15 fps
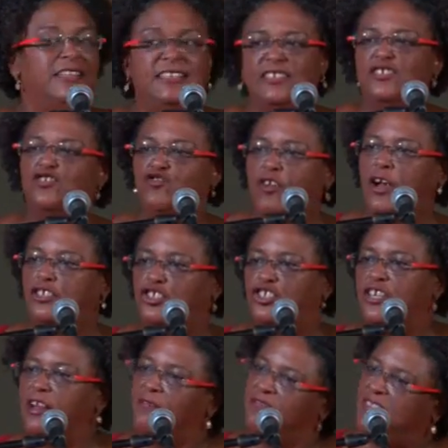
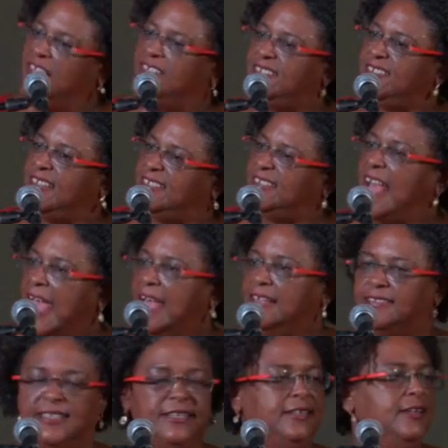destruction of this
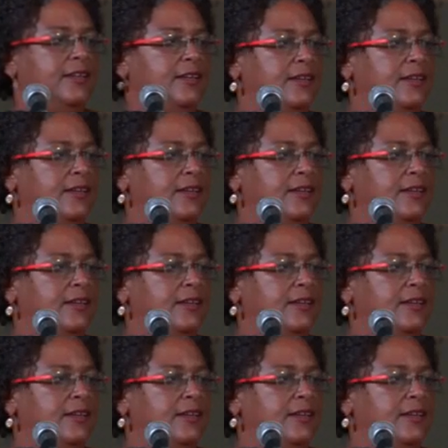society.